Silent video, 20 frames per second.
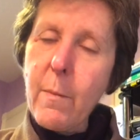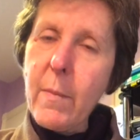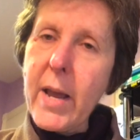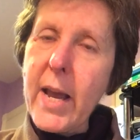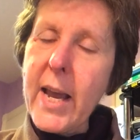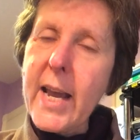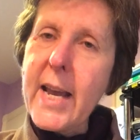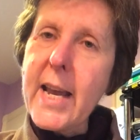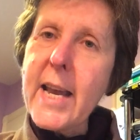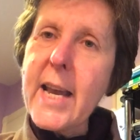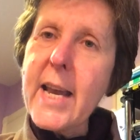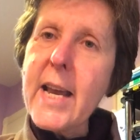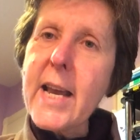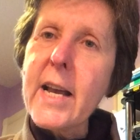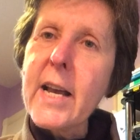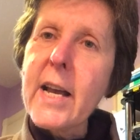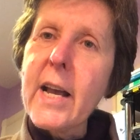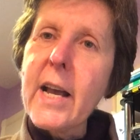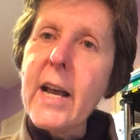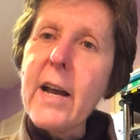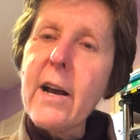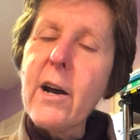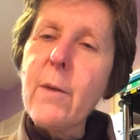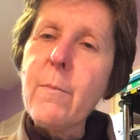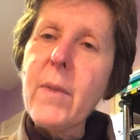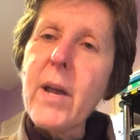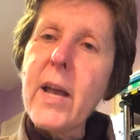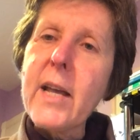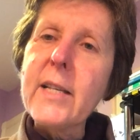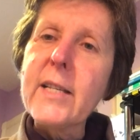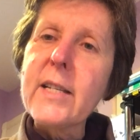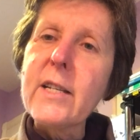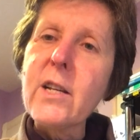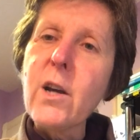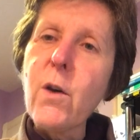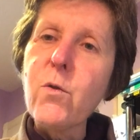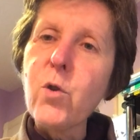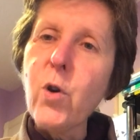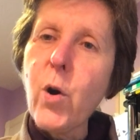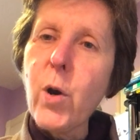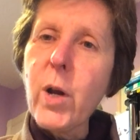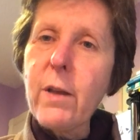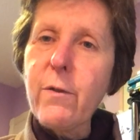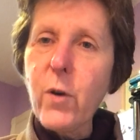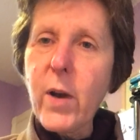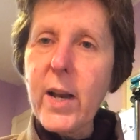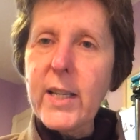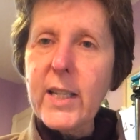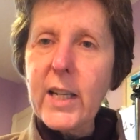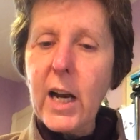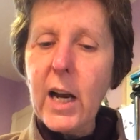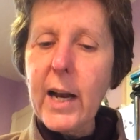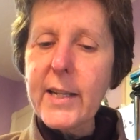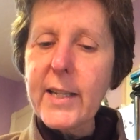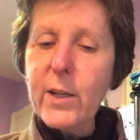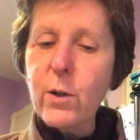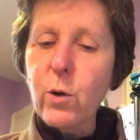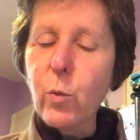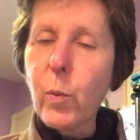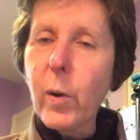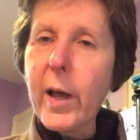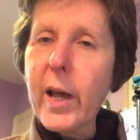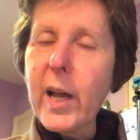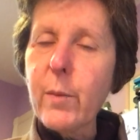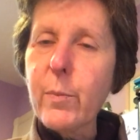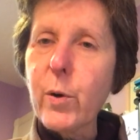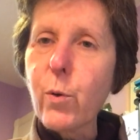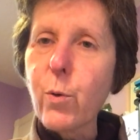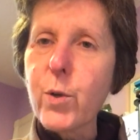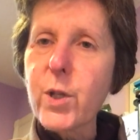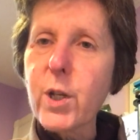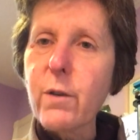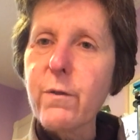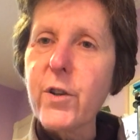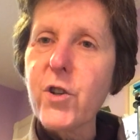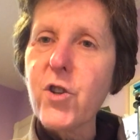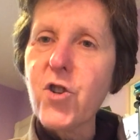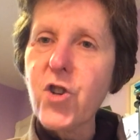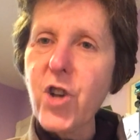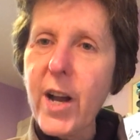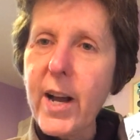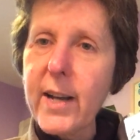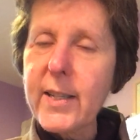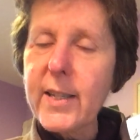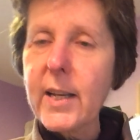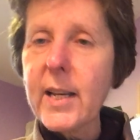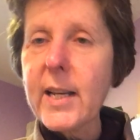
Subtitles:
He is known not only for his classical playing but also for jazz,